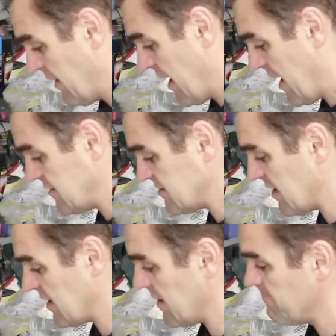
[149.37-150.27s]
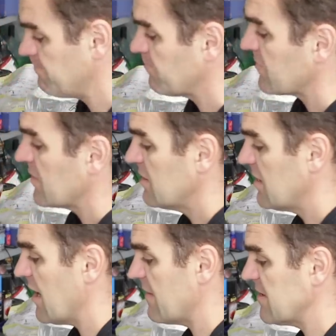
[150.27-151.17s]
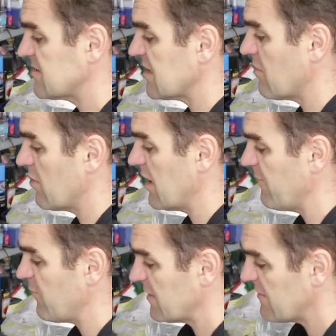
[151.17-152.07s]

and then see what we're left with.